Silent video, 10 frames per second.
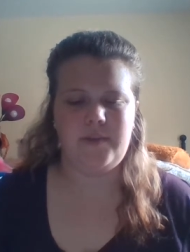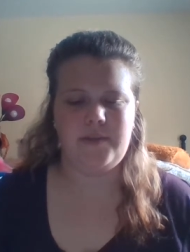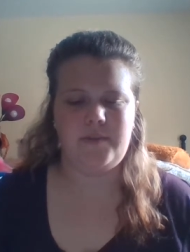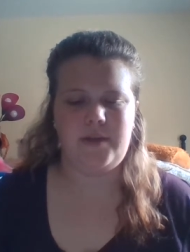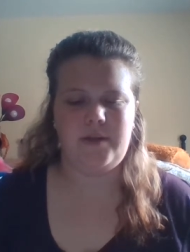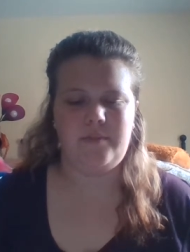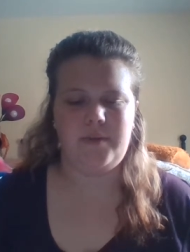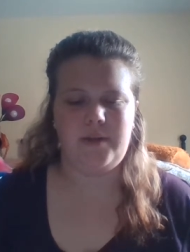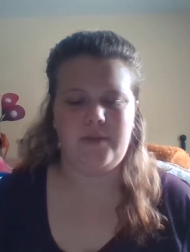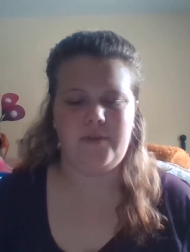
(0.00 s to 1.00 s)
It was weird,
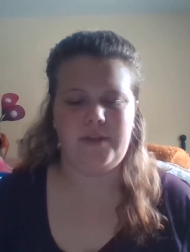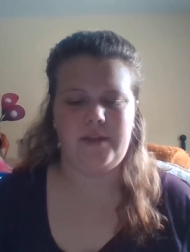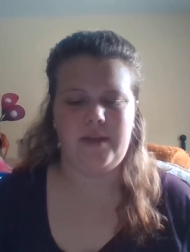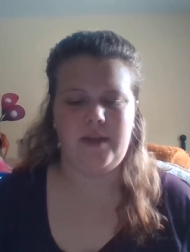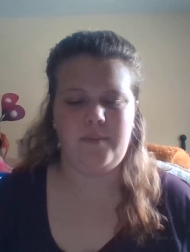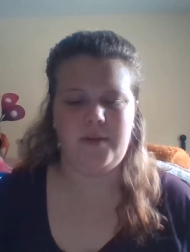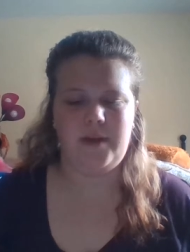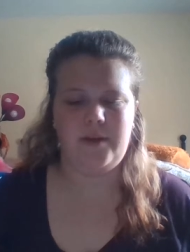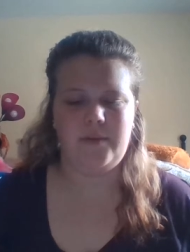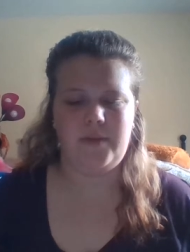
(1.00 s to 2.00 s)
but if it didn't happen,
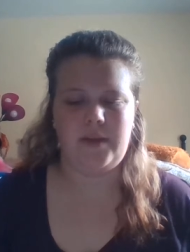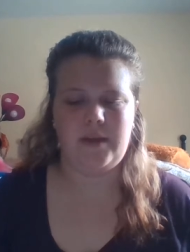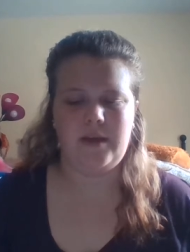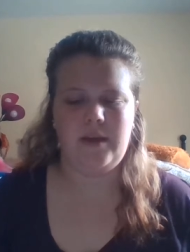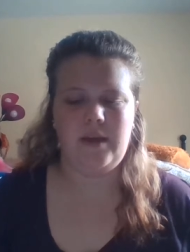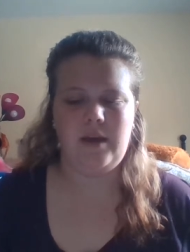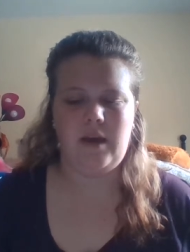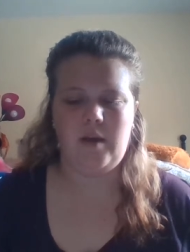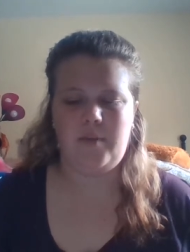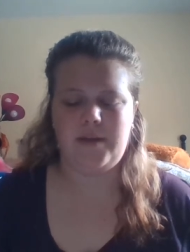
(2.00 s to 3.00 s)
I don't think
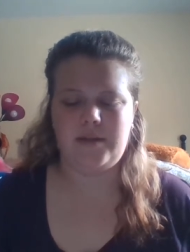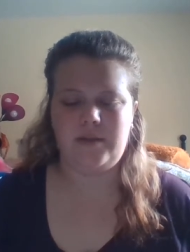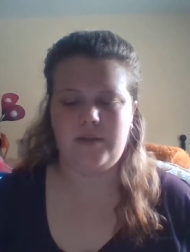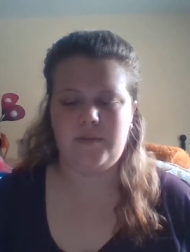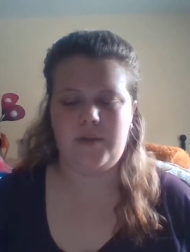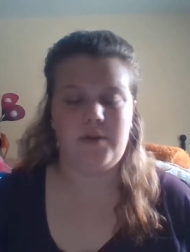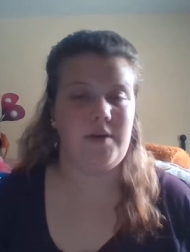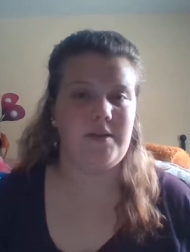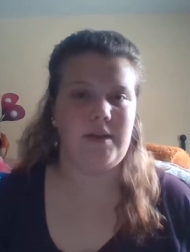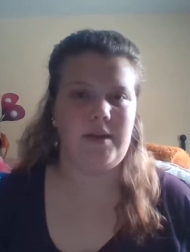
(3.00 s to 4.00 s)
I'd be as close with
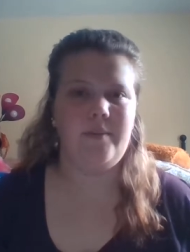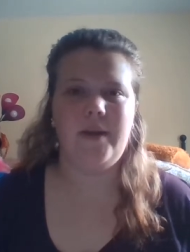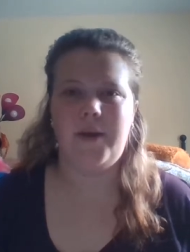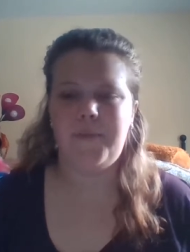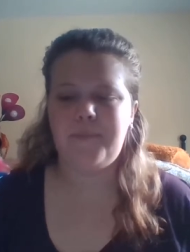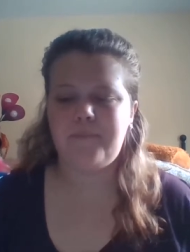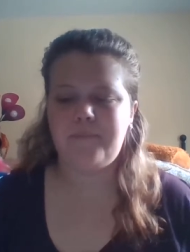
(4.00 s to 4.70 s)
her as I am now.